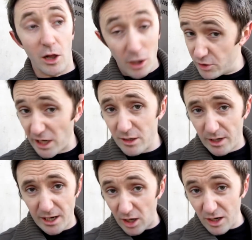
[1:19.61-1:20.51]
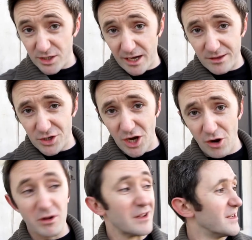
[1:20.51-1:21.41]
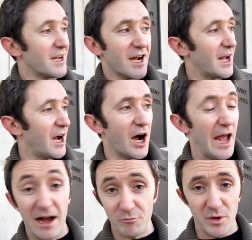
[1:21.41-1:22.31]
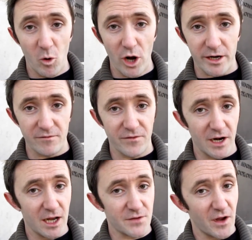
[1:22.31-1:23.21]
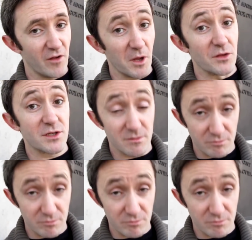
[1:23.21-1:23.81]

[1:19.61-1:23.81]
Although genuinely, like I said in the show, I haven't been working for the last 5 months.